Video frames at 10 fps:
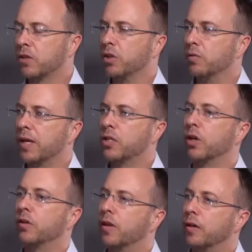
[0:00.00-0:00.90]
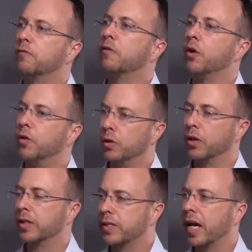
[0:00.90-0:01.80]
So you've actually got to think further. You've got
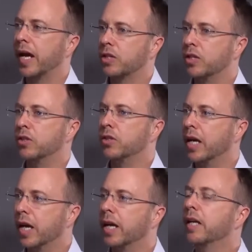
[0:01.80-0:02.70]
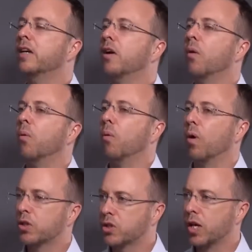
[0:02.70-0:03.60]
to say, actually, today,
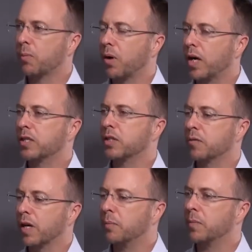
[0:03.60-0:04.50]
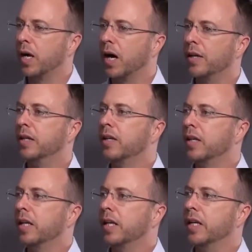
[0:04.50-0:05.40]
what share prices have come down
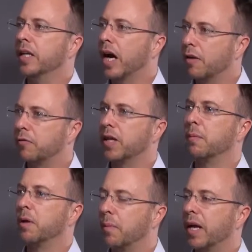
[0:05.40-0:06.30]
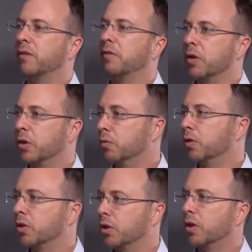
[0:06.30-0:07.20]
enough that I'm going to make a very good
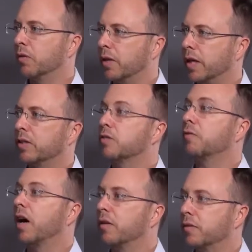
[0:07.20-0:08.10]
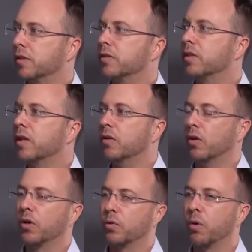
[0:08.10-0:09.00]
return over the next 5 years,
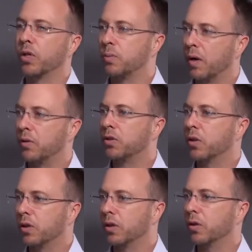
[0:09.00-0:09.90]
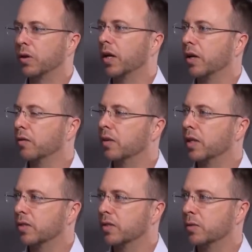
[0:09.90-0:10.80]
not what is my return going to look like over the
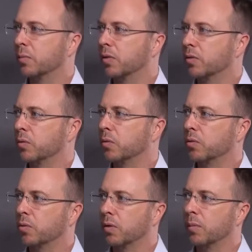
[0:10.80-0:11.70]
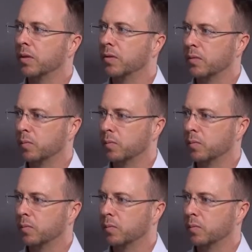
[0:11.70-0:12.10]
next 6 months or 12 months.